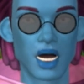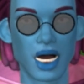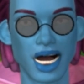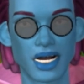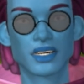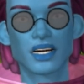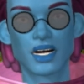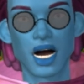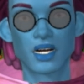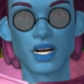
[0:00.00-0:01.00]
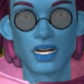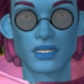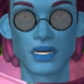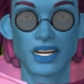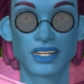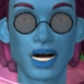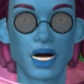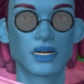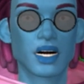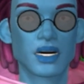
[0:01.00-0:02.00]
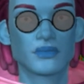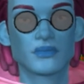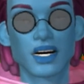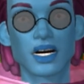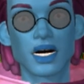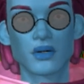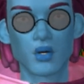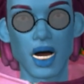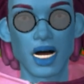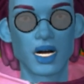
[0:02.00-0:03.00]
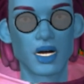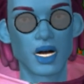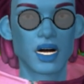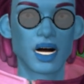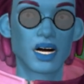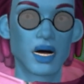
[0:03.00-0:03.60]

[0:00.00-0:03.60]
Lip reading: It has a logic to make sounds, based in Ruby, like the